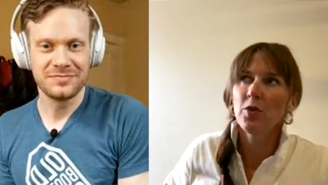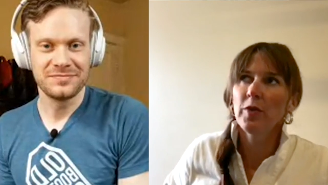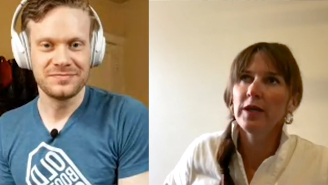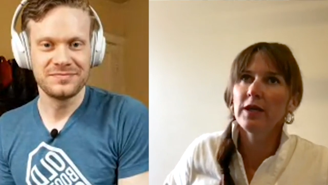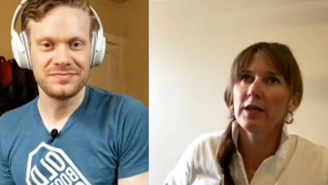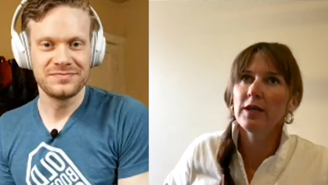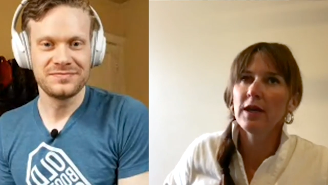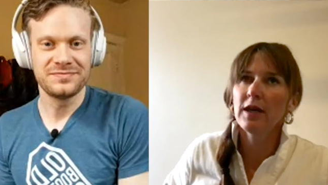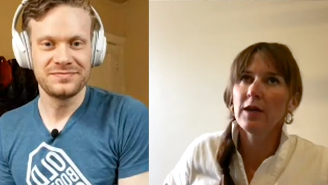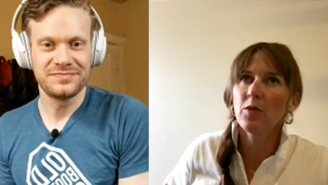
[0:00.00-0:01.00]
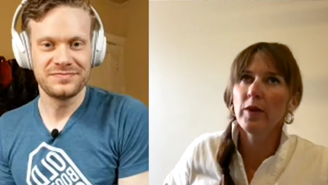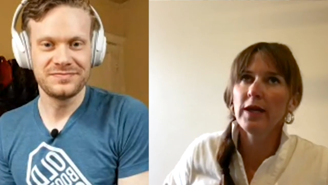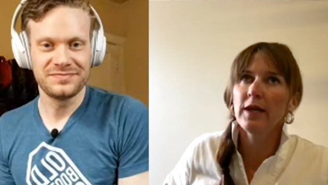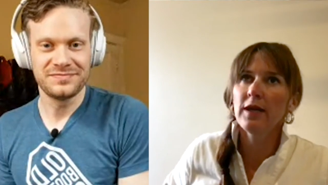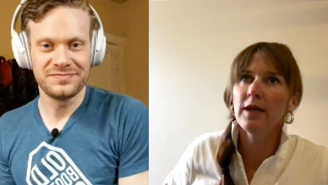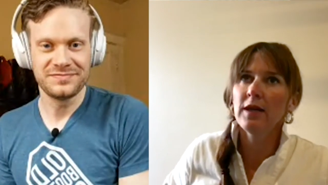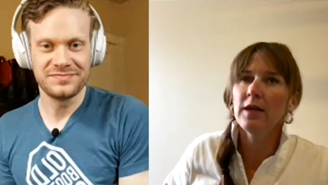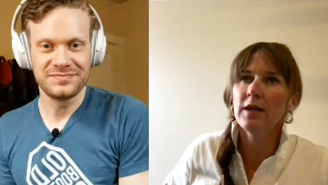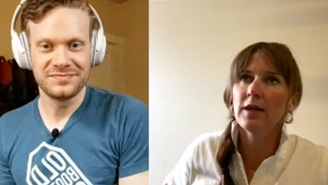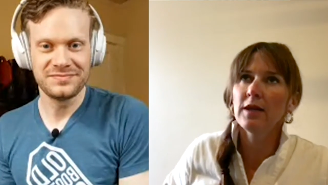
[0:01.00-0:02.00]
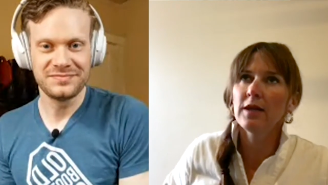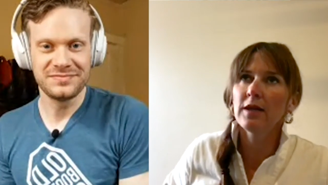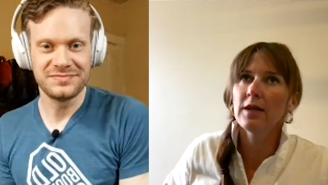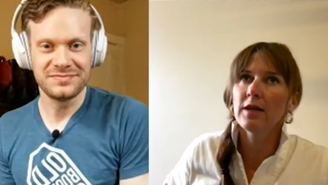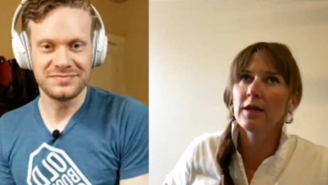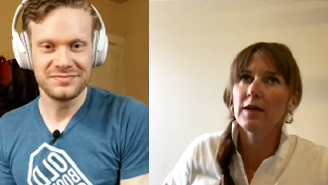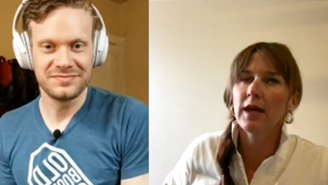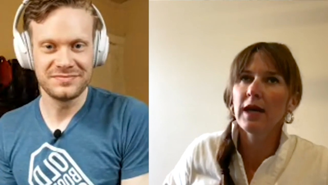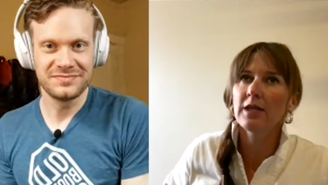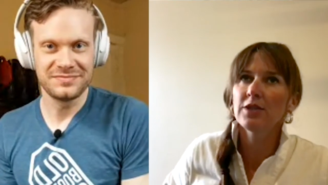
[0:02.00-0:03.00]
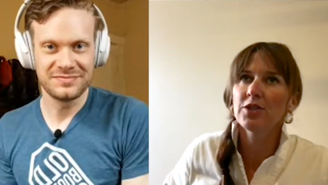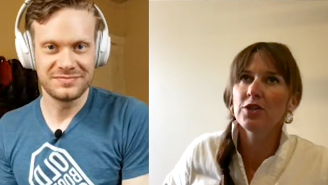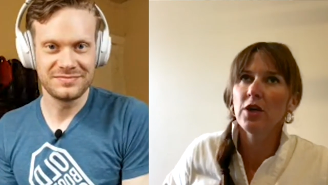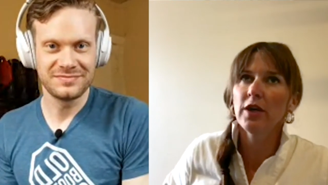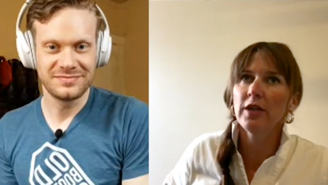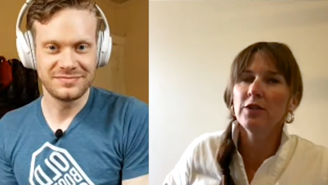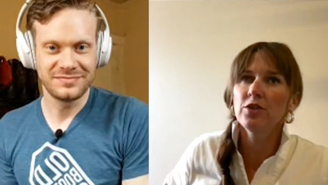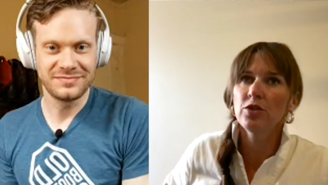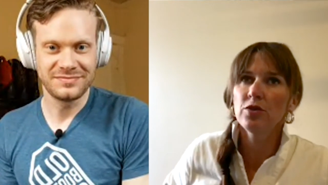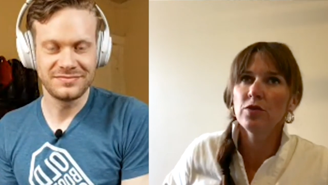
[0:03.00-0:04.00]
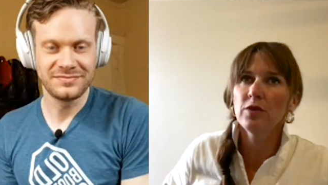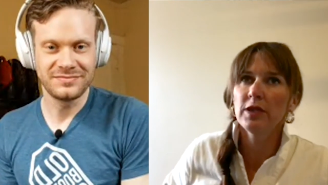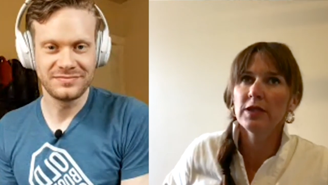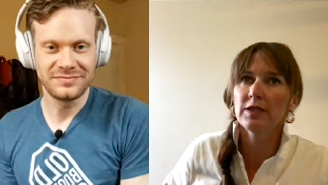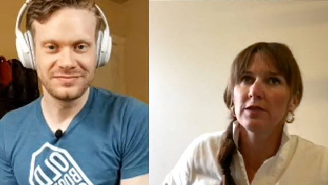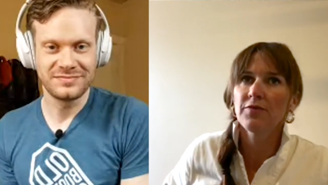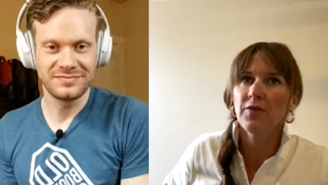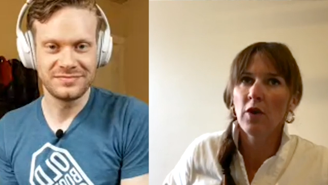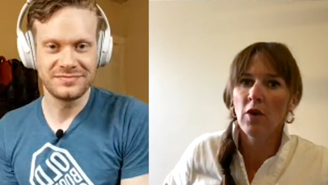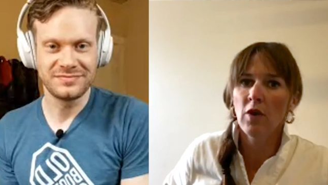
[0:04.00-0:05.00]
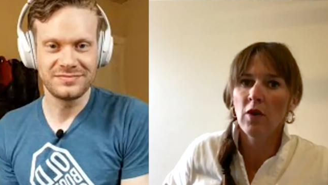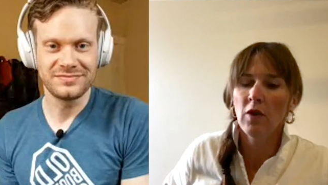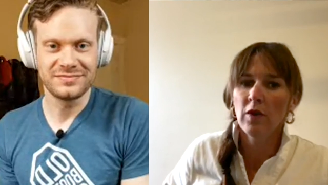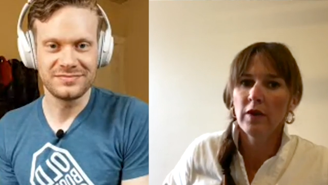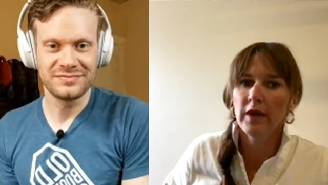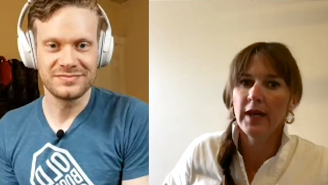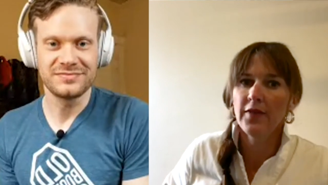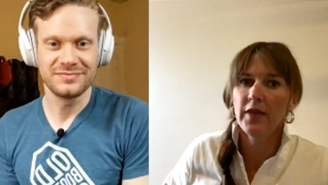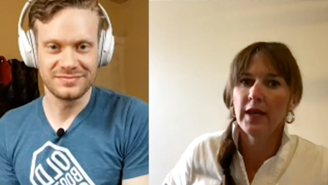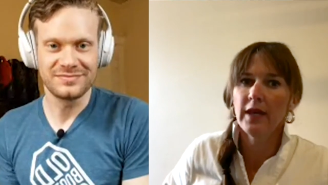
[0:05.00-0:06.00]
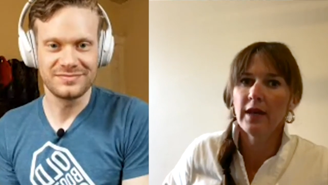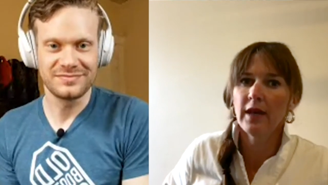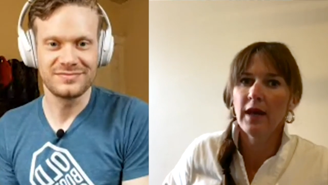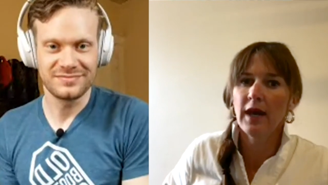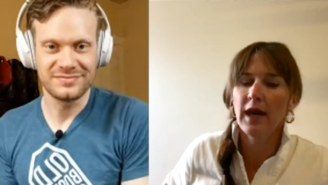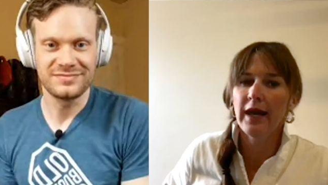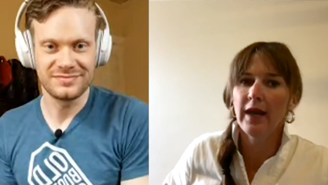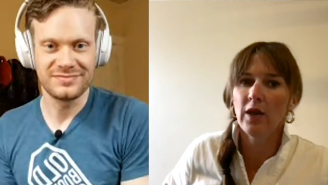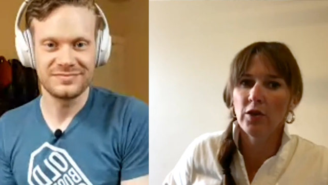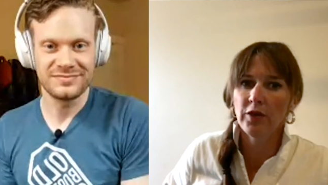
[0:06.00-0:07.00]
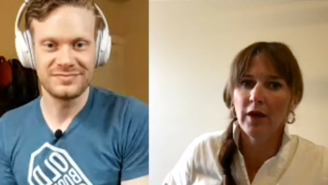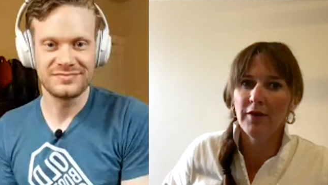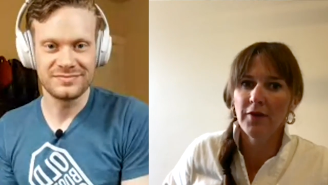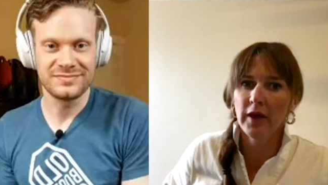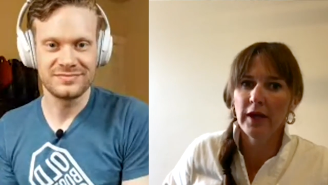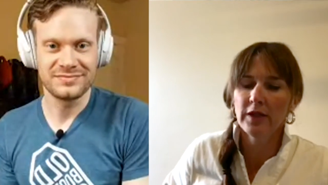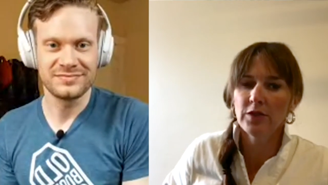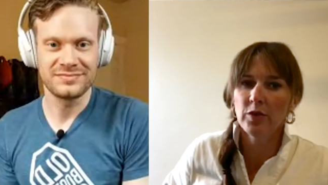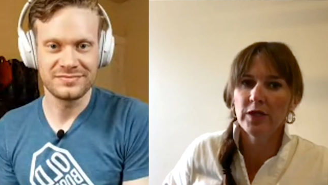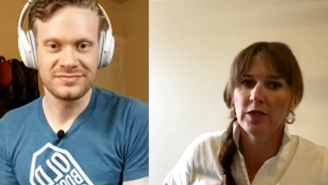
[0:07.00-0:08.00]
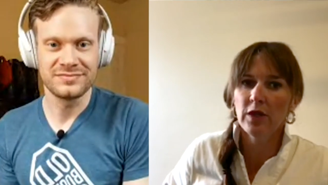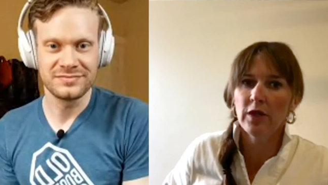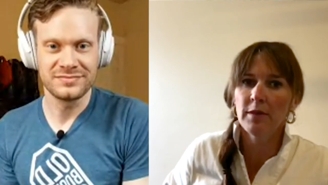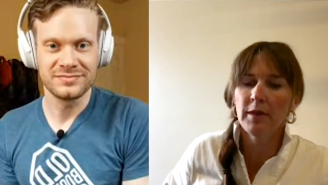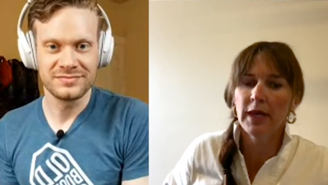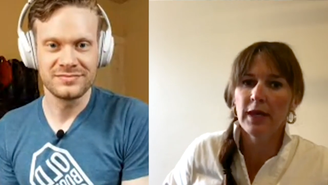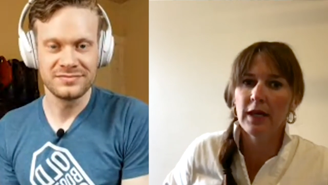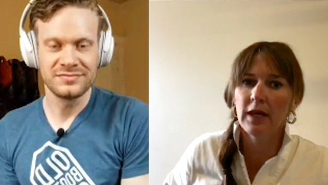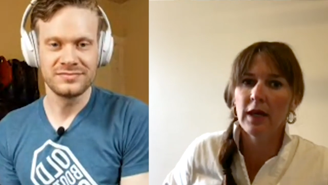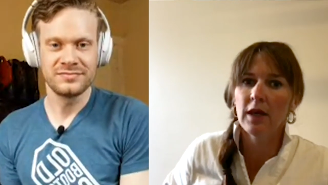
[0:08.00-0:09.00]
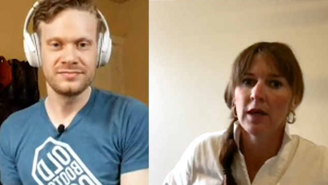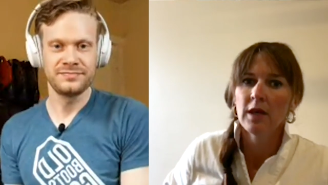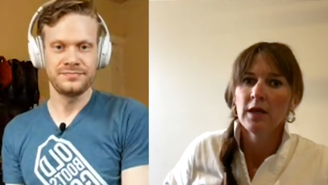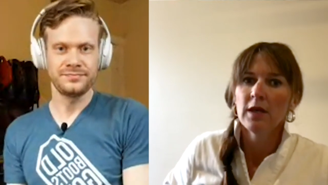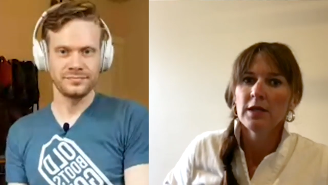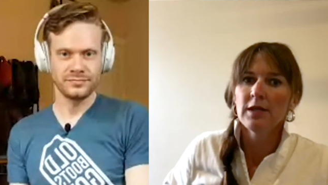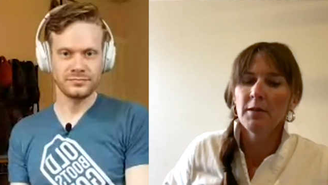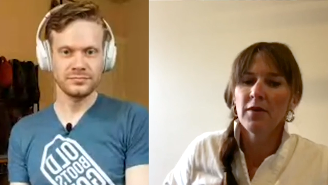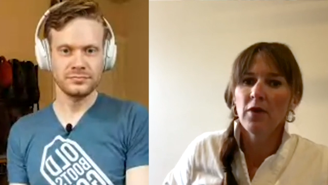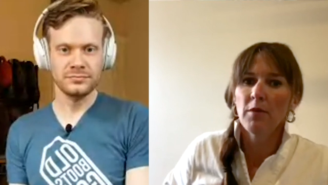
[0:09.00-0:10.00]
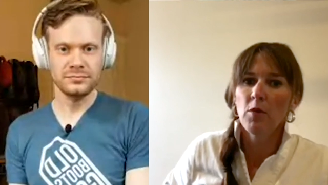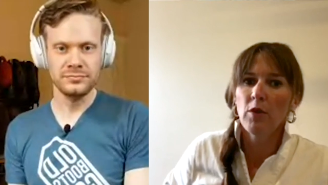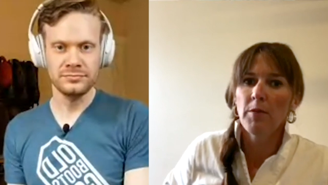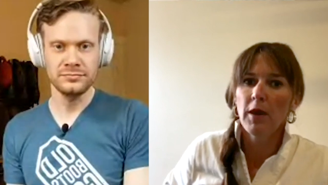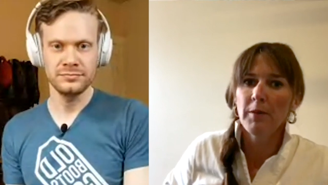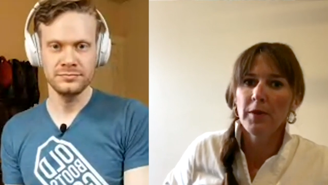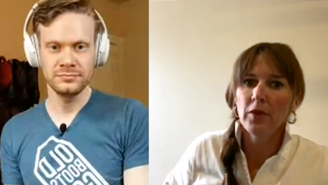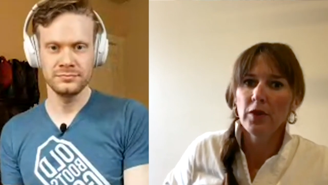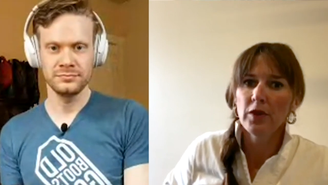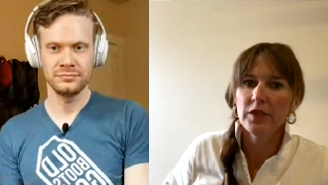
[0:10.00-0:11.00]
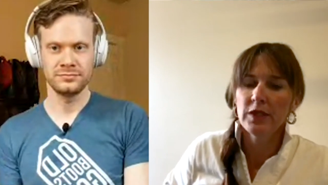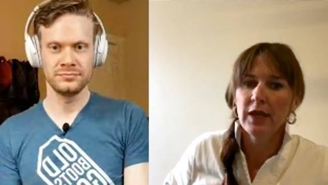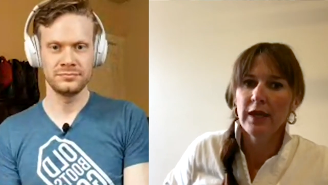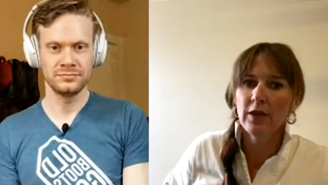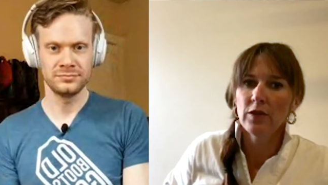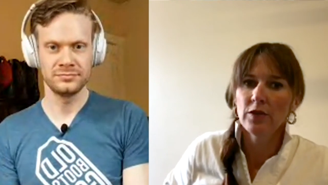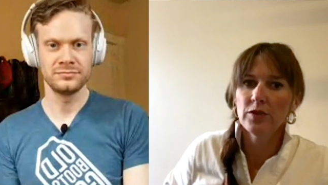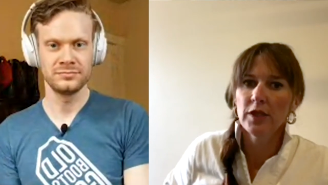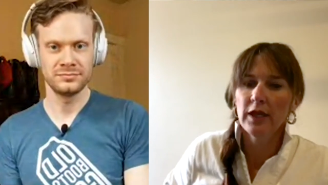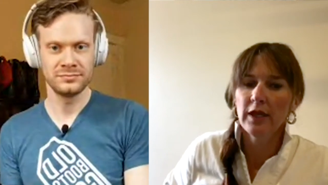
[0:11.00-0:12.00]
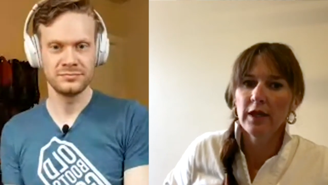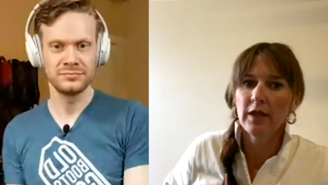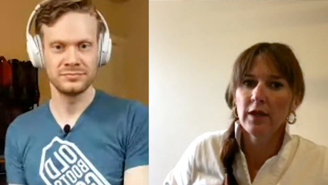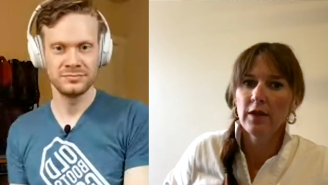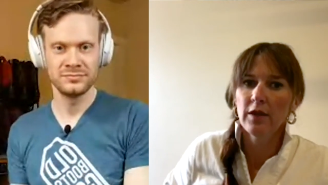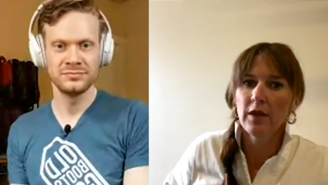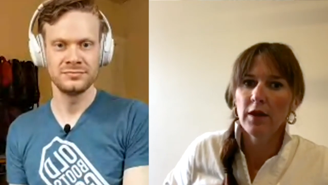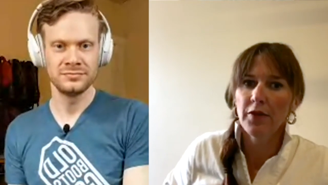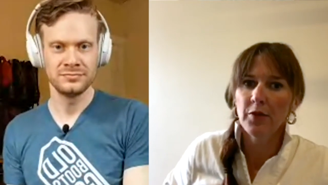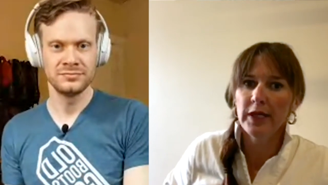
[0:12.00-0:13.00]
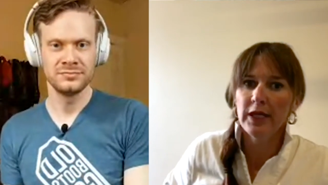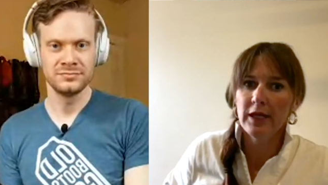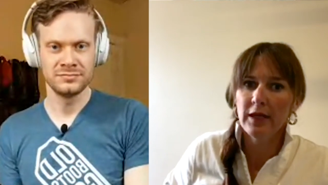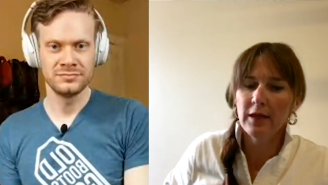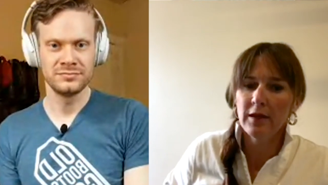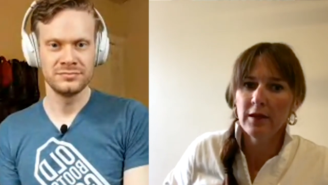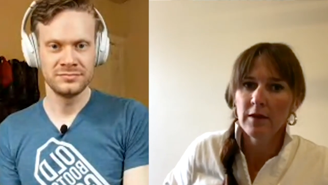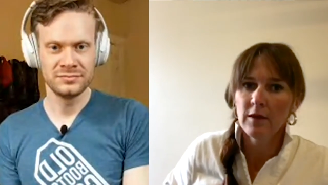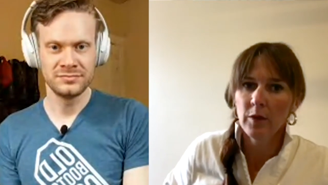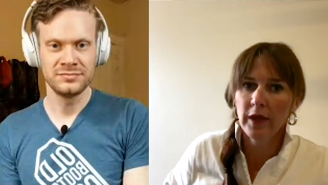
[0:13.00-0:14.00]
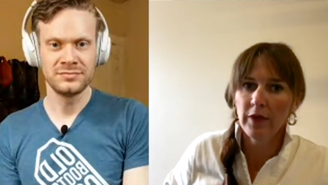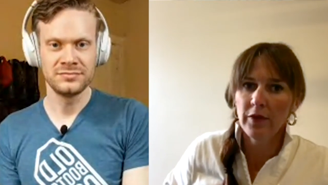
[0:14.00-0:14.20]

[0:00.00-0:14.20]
Speaker 1: we we started to this fall and then I held off on it. So we started making some of our more popular styles in uh, 3E width.